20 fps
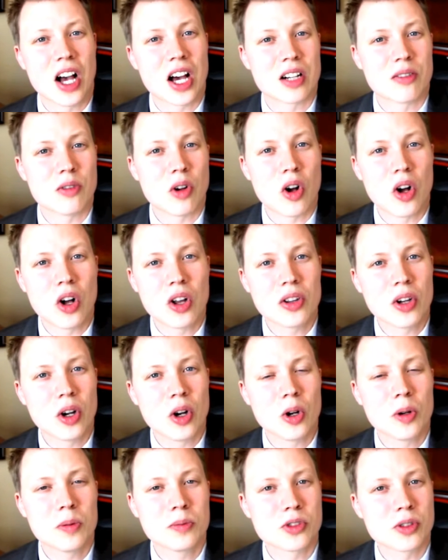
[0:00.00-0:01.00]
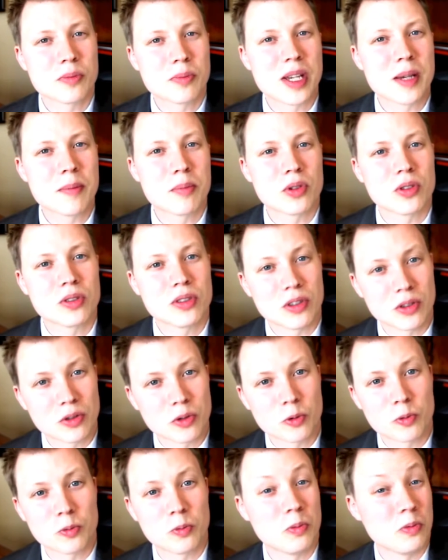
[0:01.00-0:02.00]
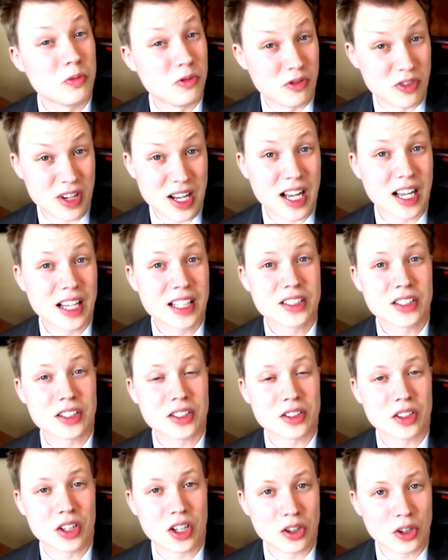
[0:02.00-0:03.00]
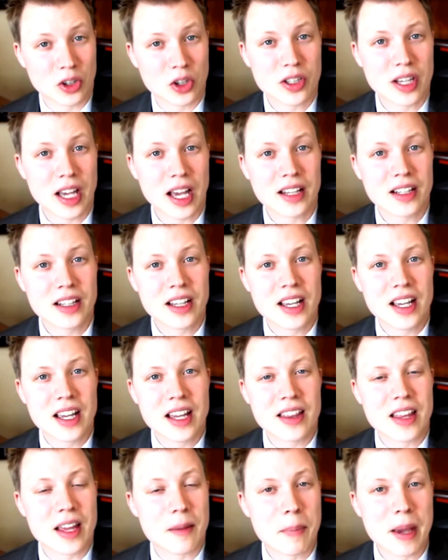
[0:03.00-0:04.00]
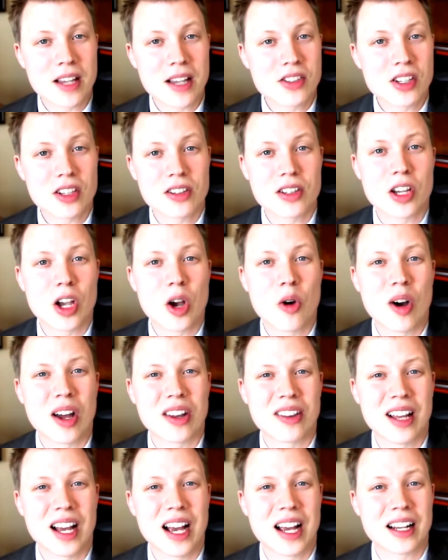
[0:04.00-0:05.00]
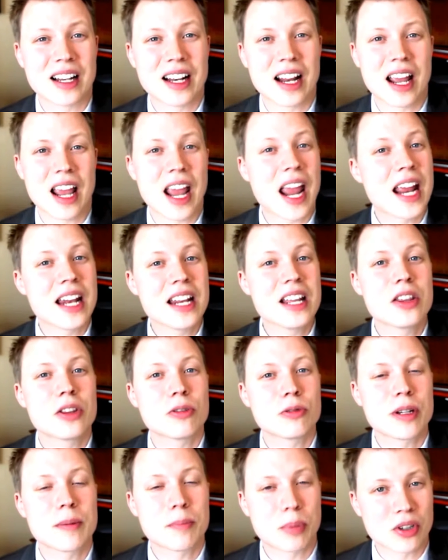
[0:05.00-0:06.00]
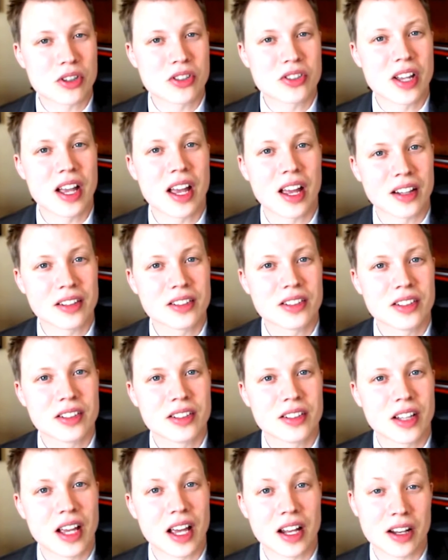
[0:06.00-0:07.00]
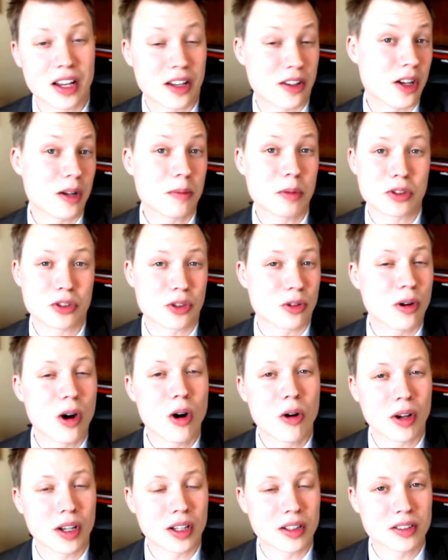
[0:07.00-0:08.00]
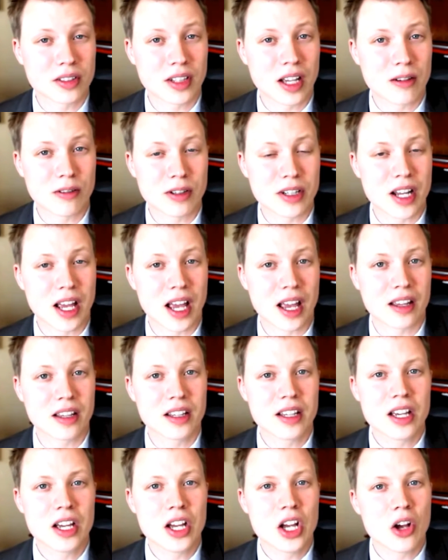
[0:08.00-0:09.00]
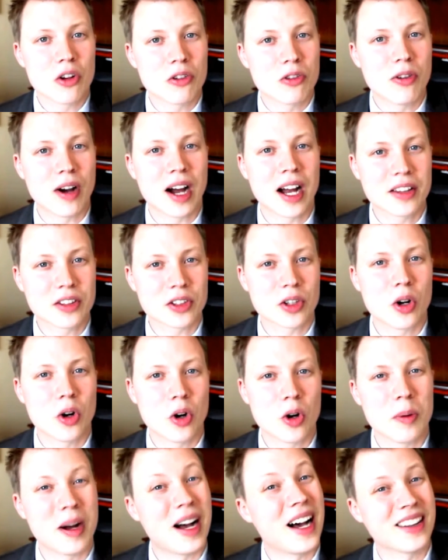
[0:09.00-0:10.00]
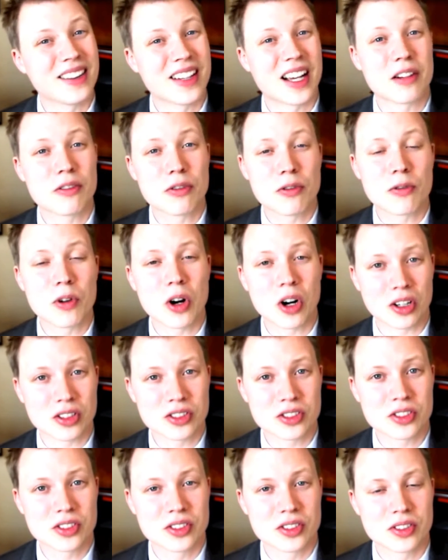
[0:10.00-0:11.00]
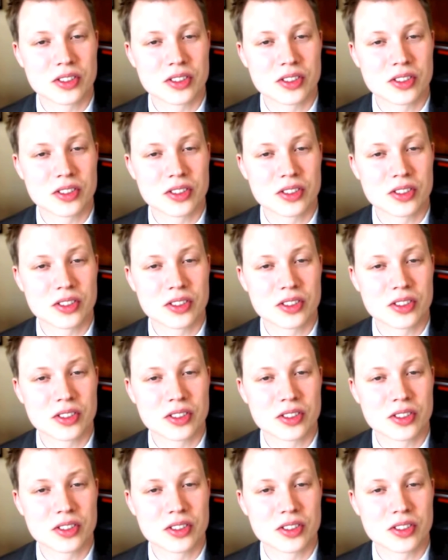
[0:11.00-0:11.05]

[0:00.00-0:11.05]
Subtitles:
out of all the homes that people find and look at, they basically go online, and 83%, and that number is growing every day, find their home online first.